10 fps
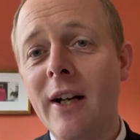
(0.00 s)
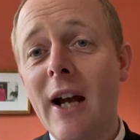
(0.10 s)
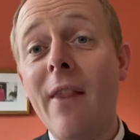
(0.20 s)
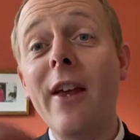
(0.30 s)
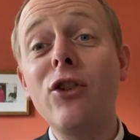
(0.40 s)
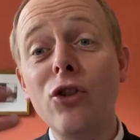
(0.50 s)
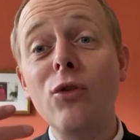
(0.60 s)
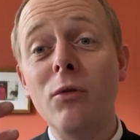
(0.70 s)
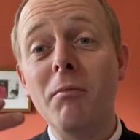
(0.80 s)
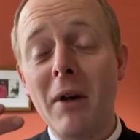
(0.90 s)
and they
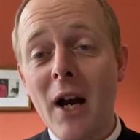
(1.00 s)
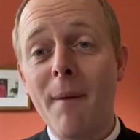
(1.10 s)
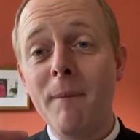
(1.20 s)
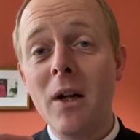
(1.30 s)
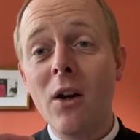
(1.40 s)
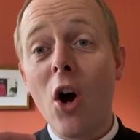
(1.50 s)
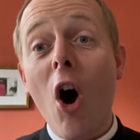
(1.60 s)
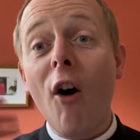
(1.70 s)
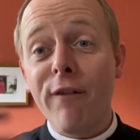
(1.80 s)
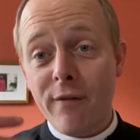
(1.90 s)
soon become
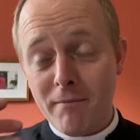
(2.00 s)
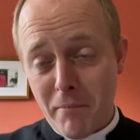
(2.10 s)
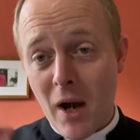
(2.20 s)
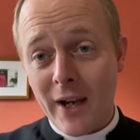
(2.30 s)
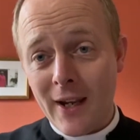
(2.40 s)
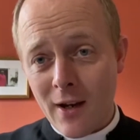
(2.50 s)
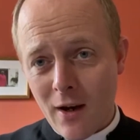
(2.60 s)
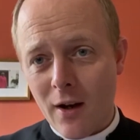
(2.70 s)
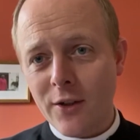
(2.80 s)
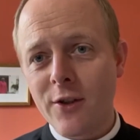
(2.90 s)
off by
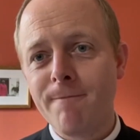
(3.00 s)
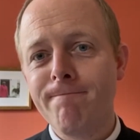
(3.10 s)
heart.